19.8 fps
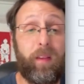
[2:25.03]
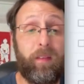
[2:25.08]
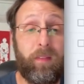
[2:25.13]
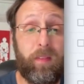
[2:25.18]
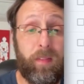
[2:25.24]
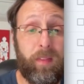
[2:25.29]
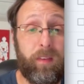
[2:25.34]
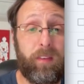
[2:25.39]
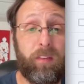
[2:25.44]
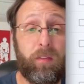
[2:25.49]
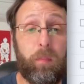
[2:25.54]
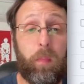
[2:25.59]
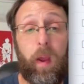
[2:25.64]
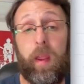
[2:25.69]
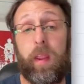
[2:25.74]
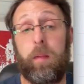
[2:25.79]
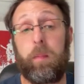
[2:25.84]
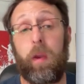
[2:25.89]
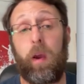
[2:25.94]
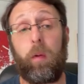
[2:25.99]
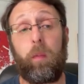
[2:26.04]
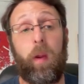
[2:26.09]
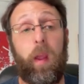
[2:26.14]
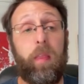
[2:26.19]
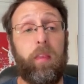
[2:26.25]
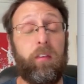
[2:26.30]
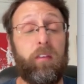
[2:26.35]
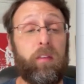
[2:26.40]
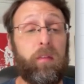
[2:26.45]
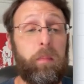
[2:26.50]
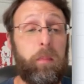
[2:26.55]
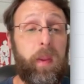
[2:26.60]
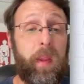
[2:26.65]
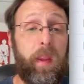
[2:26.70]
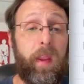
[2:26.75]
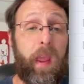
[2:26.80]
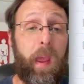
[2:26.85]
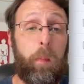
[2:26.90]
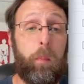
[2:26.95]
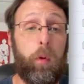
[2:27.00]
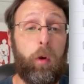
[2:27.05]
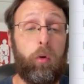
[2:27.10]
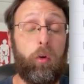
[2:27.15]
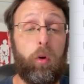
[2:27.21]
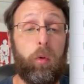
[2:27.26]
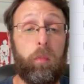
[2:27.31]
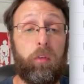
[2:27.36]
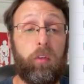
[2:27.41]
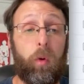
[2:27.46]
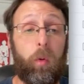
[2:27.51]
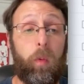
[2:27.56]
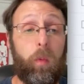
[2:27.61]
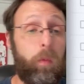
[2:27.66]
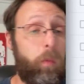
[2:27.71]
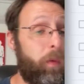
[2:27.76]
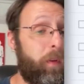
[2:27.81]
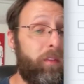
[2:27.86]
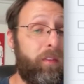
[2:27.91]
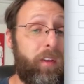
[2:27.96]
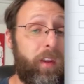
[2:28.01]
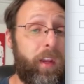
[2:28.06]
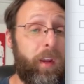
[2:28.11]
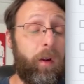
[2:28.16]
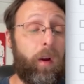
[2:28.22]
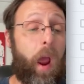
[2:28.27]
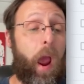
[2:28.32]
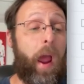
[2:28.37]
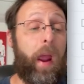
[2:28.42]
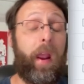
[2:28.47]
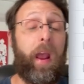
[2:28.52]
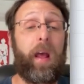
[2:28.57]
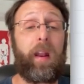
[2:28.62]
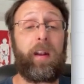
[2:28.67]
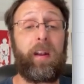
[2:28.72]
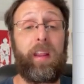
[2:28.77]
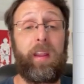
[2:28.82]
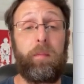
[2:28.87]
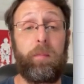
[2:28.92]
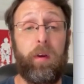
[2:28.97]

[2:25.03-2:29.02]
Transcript: is, this is my email, right? This is me at Buildroom. So you can see here, I got an